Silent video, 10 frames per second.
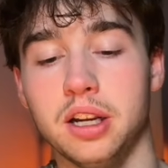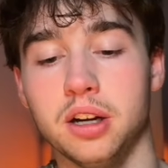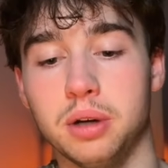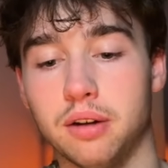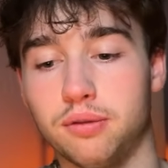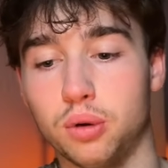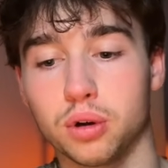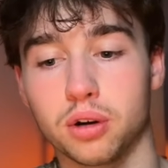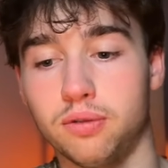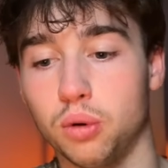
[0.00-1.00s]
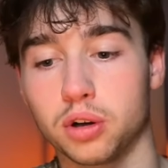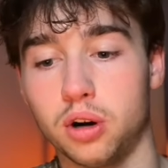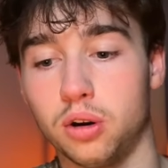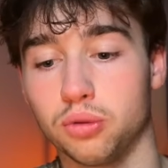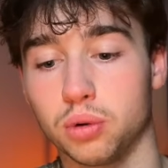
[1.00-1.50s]
We got four
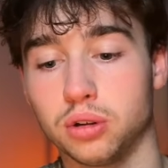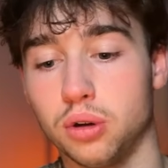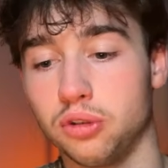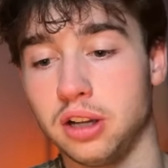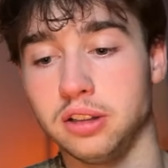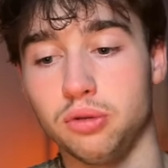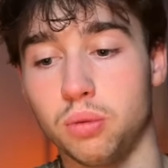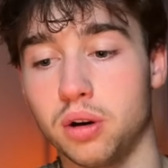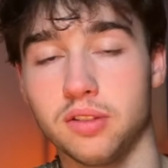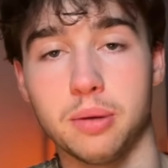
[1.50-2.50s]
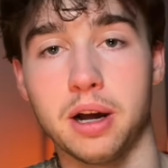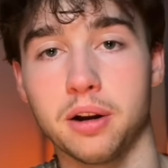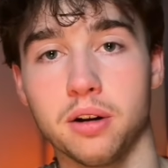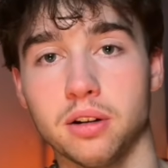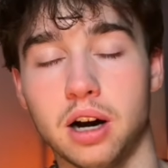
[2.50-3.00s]
calls. We're closing at least one of them on
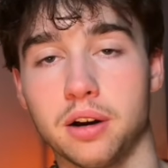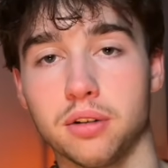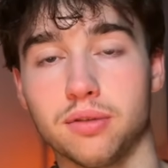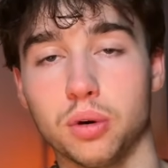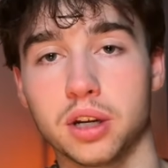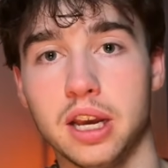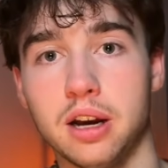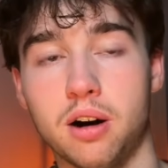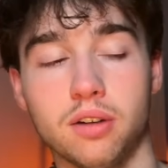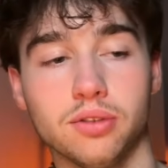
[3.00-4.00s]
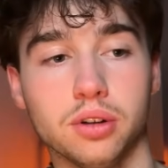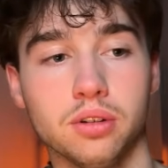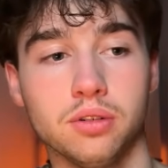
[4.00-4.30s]
our 4K offer.